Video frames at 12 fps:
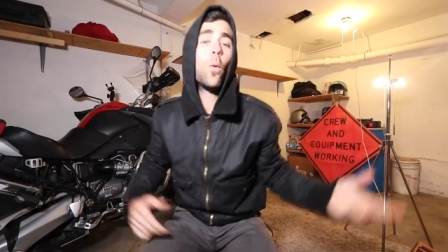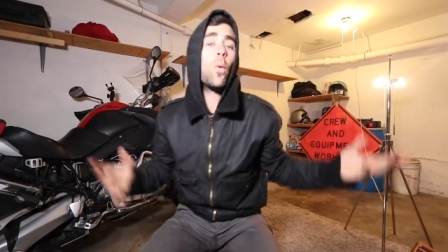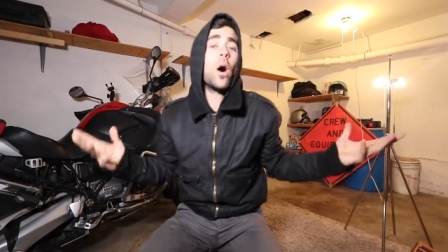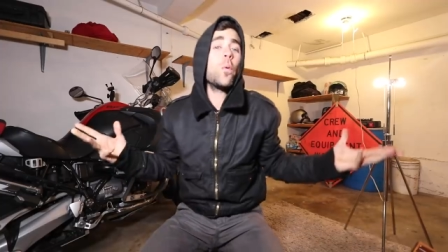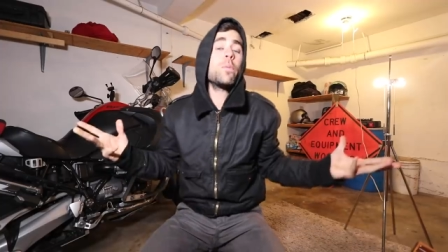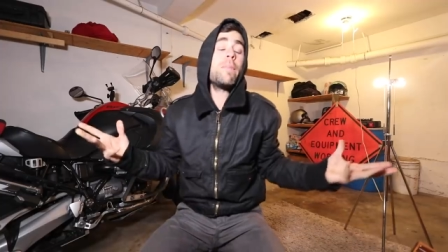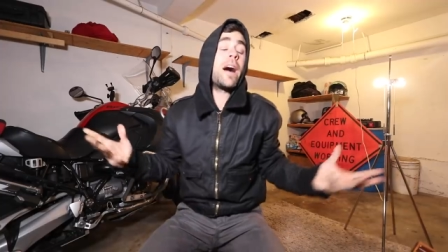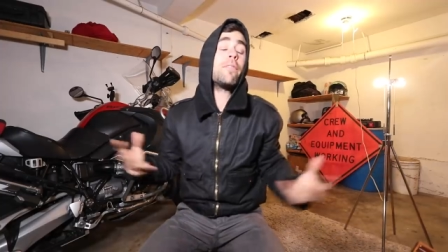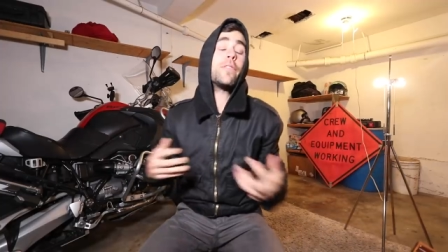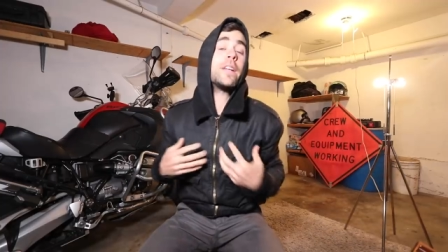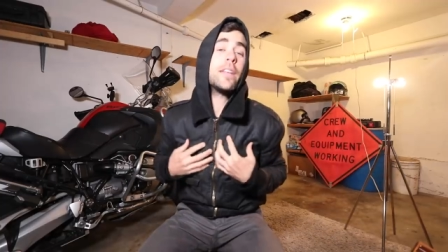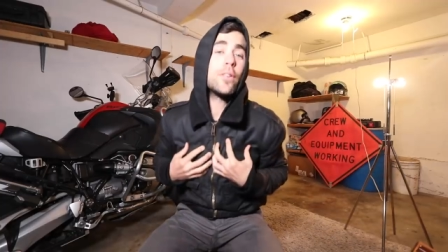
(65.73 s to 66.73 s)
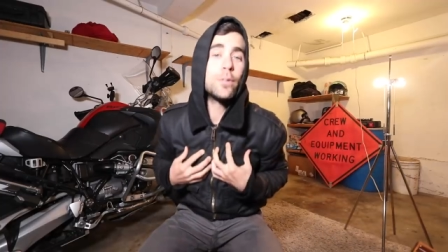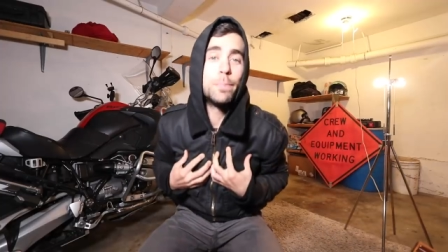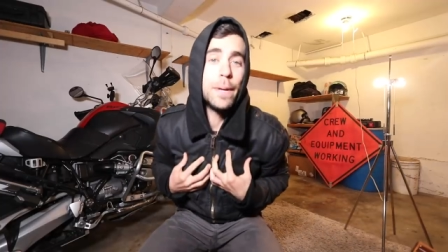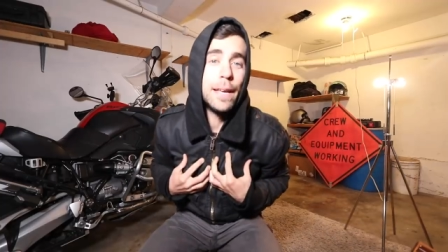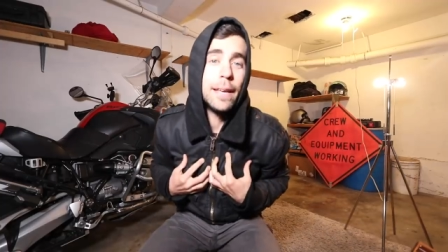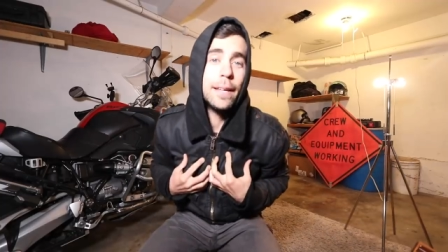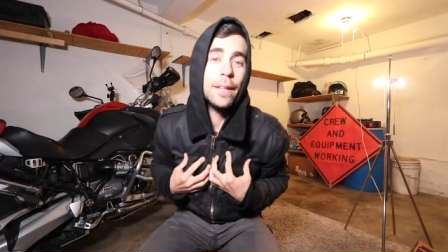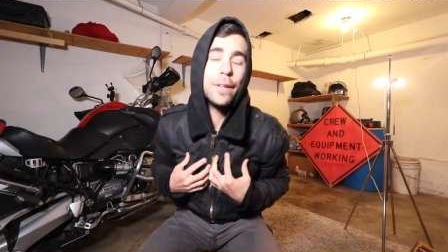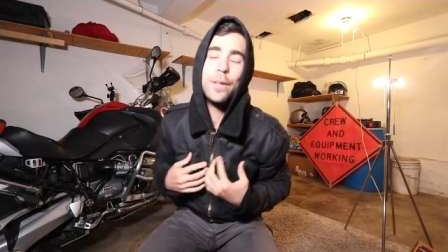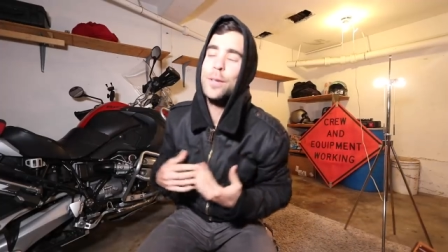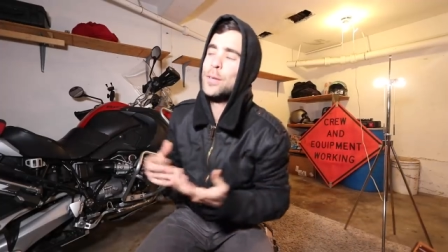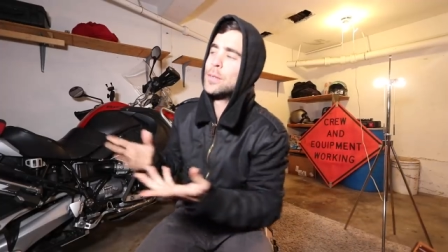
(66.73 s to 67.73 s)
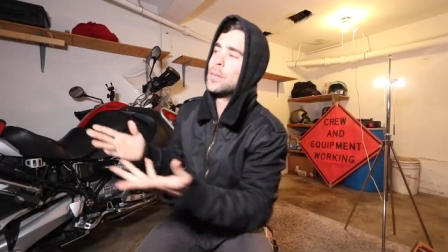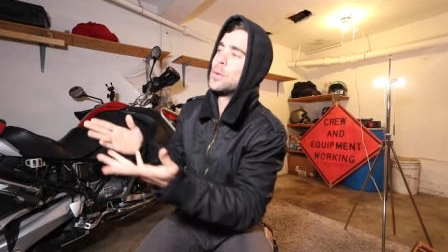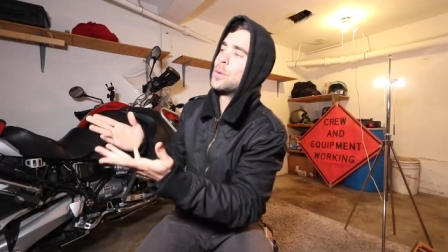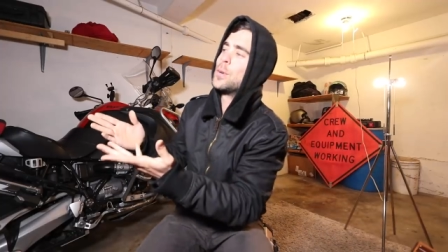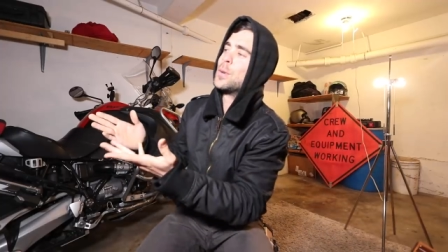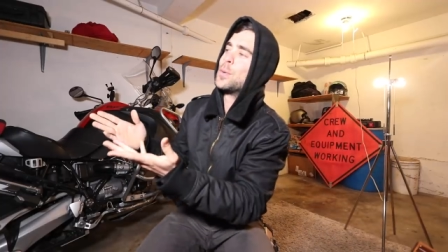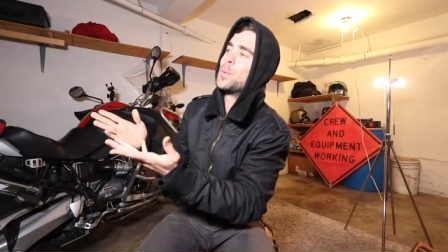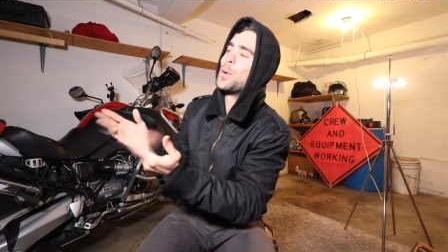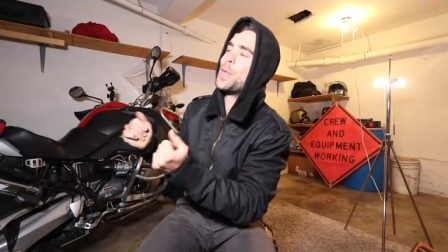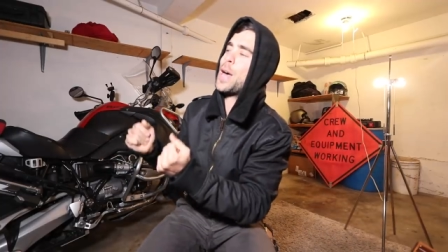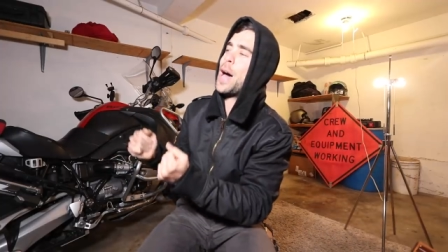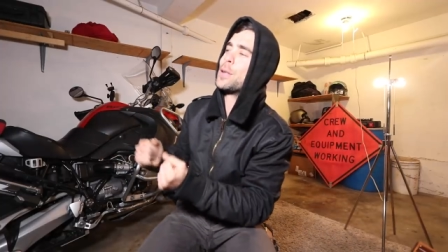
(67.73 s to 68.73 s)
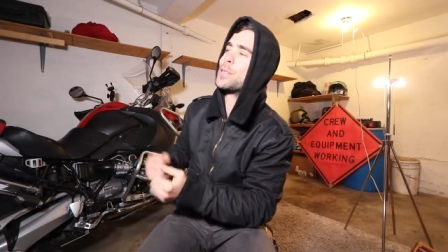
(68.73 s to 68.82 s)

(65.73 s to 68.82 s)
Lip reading: What would my videos be without